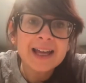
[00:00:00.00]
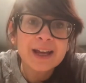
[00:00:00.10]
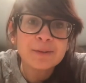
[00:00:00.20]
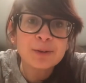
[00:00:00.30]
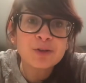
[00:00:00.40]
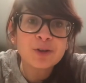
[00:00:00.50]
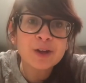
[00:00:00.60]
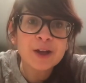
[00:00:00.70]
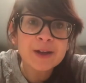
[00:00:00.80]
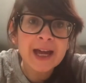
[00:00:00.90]
hope you're all
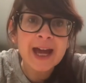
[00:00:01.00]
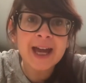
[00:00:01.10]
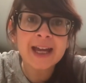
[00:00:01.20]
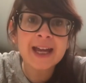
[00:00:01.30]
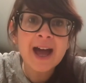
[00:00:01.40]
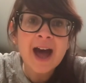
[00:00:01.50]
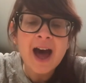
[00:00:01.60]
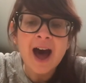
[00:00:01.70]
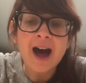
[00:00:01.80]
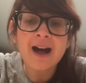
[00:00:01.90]
okay.
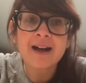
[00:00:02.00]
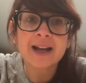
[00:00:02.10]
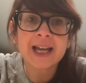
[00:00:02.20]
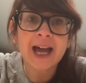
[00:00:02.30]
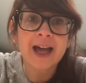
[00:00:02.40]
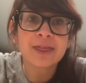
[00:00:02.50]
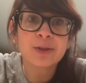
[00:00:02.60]
I had